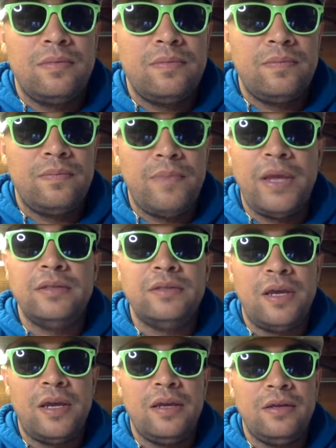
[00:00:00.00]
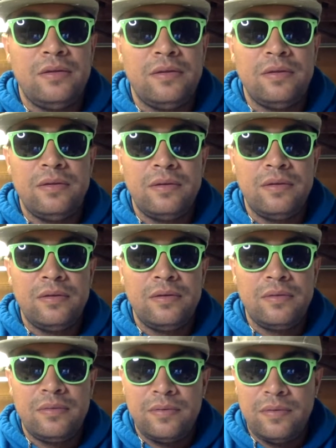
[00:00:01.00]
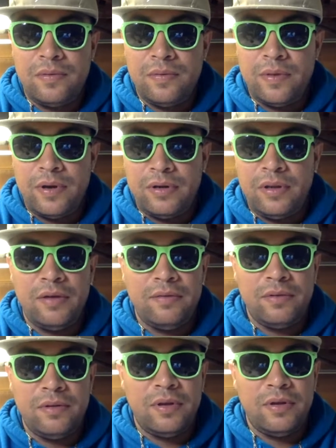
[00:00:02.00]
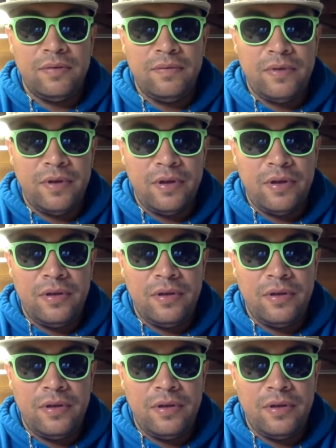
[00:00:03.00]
maintain their level of